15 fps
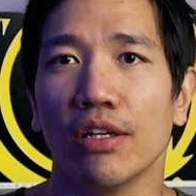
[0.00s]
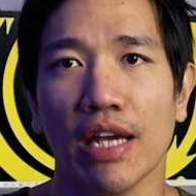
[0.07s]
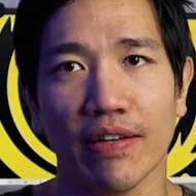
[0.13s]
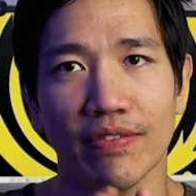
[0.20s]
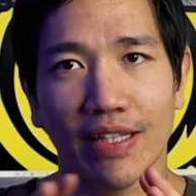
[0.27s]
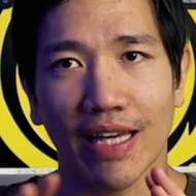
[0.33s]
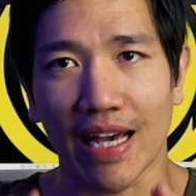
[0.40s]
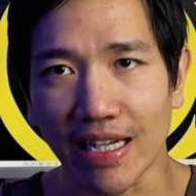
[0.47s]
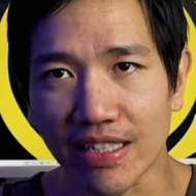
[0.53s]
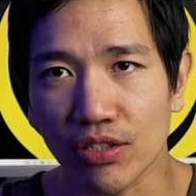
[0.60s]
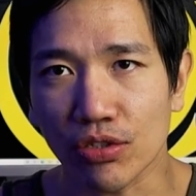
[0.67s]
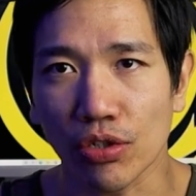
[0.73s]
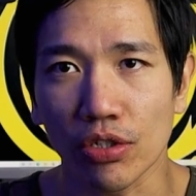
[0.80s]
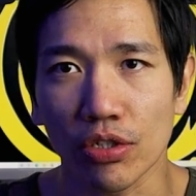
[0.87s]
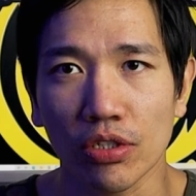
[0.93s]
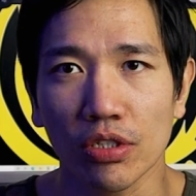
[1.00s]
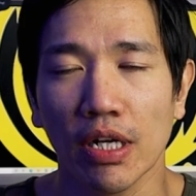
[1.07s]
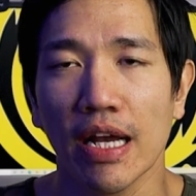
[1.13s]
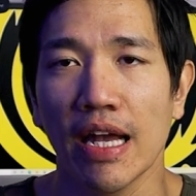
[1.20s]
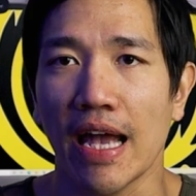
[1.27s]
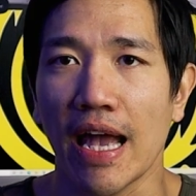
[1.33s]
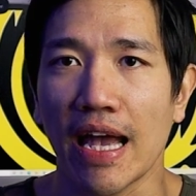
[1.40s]
you have the
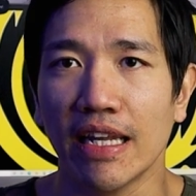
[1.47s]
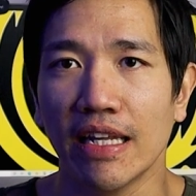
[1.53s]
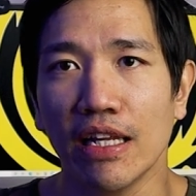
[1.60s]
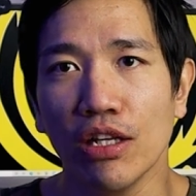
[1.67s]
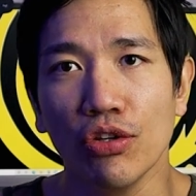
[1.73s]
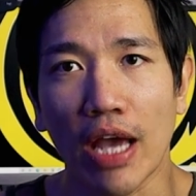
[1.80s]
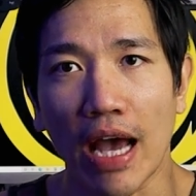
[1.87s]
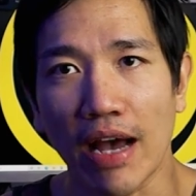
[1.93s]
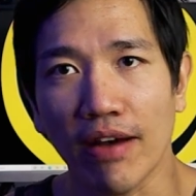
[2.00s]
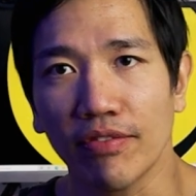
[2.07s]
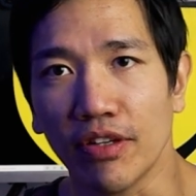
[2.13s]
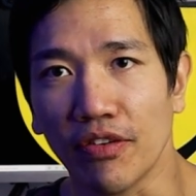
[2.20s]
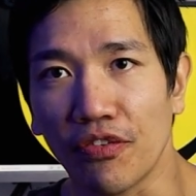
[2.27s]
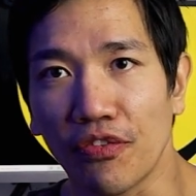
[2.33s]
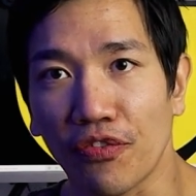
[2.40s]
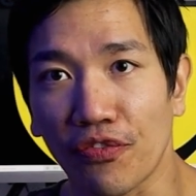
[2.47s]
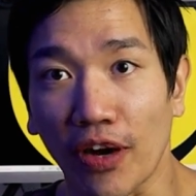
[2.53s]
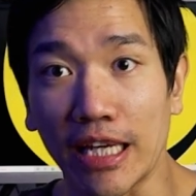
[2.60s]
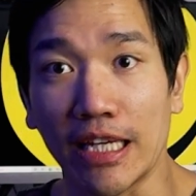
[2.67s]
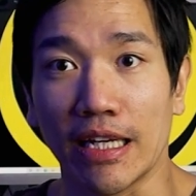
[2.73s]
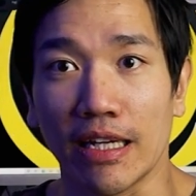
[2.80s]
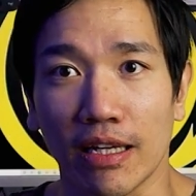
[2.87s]
external, and then you have the
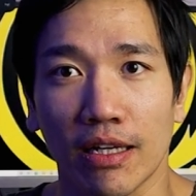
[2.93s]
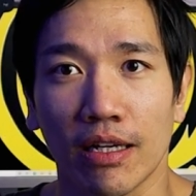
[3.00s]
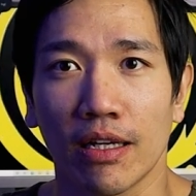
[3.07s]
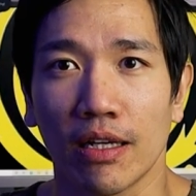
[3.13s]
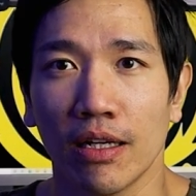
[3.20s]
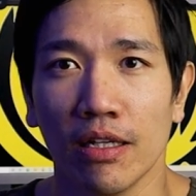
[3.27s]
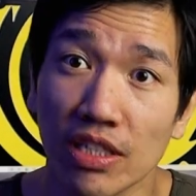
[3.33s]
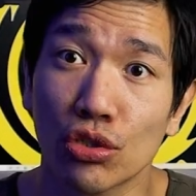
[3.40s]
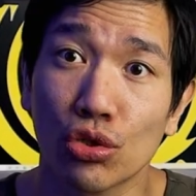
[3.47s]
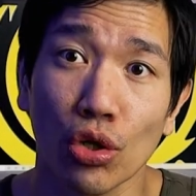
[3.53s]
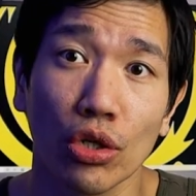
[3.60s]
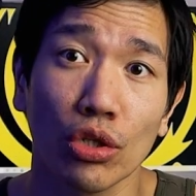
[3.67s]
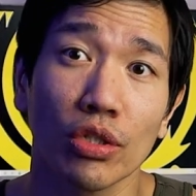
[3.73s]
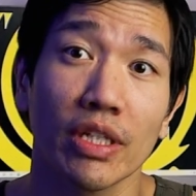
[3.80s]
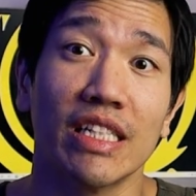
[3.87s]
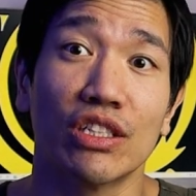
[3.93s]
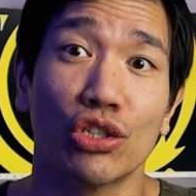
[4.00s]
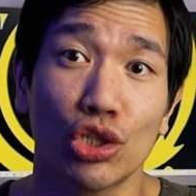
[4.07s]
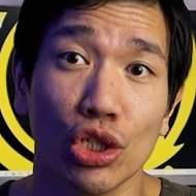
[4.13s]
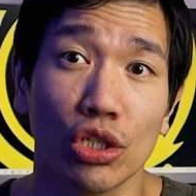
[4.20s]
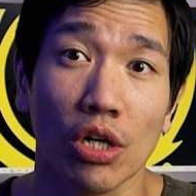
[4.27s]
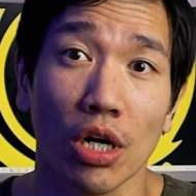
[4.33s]
fighting. The internal is
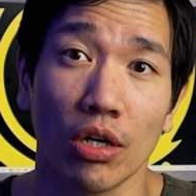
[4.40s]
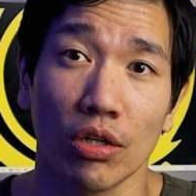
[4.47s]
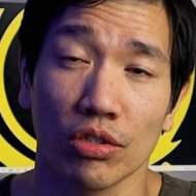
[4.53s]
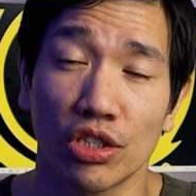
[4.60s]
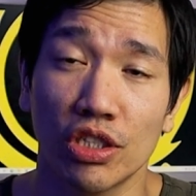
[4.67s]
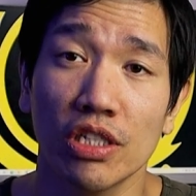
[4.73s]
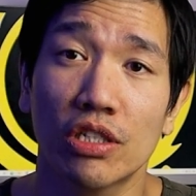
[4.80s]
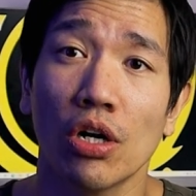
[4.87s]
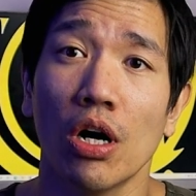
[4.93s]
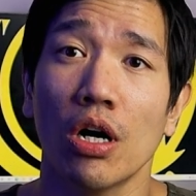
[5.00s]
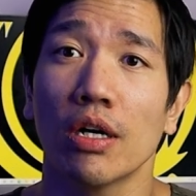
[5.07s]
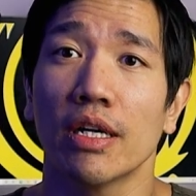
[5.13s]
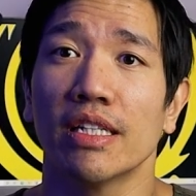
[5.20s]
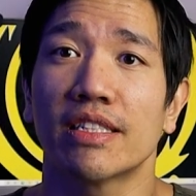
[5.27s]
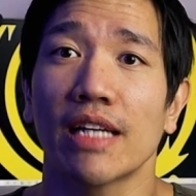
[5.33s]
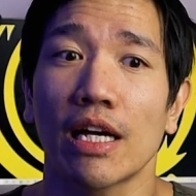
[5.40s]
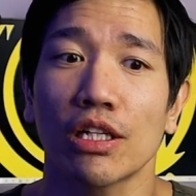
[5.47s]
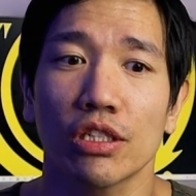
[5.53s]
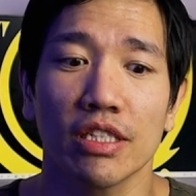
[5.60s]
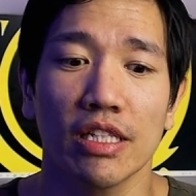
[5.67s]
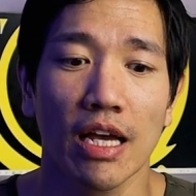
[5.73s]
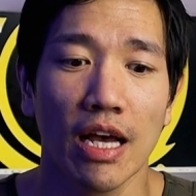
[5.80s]
Jikong. Jikong is
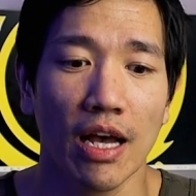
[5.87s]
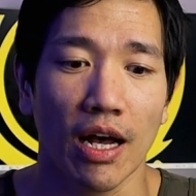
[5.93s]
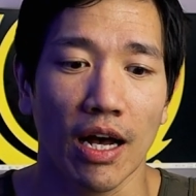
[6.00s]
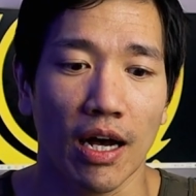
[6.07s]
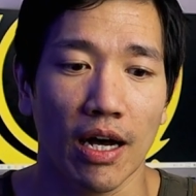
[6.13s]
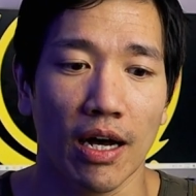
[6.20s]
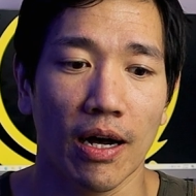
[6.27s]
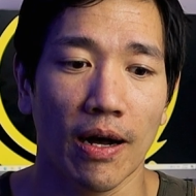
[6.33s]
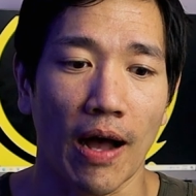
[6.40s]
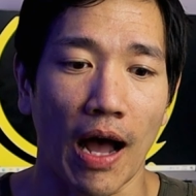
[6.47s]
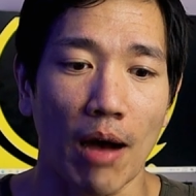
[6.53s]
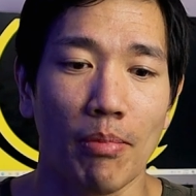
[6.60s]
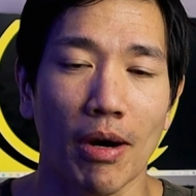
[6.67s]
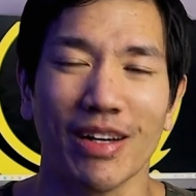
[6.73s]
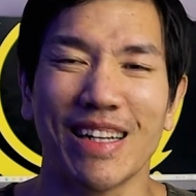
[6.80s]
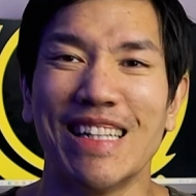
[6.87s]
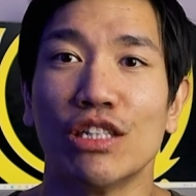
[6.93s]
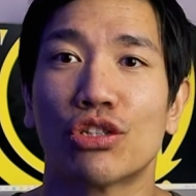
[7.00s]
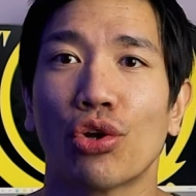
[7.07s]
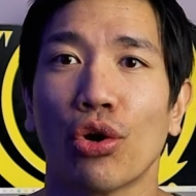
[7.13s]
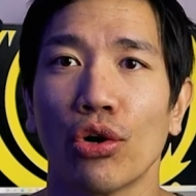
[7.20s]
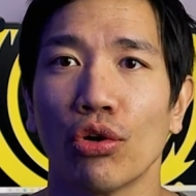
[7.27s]
actually about
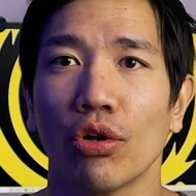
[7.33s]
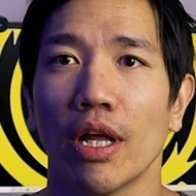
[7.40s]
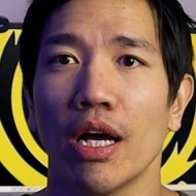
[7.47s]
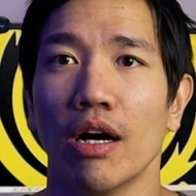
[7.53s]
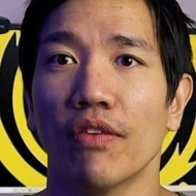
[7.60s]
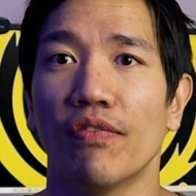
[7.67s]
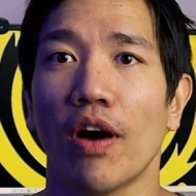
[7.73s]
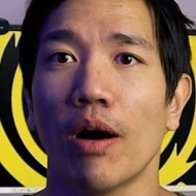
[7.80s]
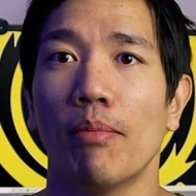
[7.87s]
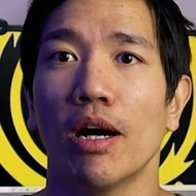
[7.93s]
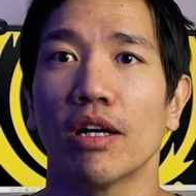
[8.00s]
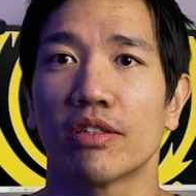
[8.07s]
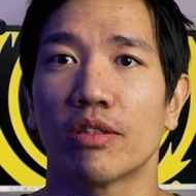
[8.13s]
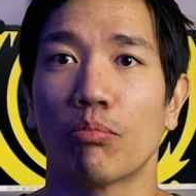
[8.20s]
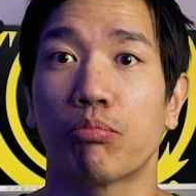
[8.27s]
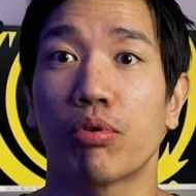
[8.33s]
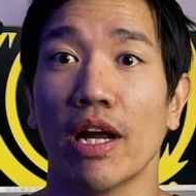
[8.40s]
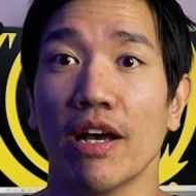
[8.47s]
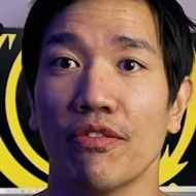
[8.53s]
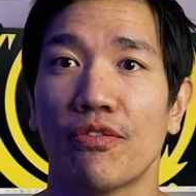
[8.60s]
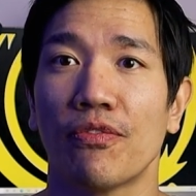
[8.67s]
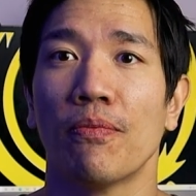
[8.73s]
internal health, about the
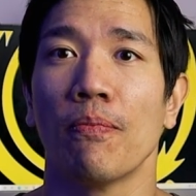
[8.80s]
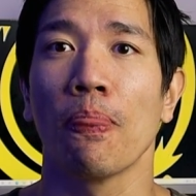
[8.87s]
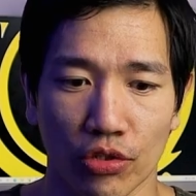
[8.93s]
breath.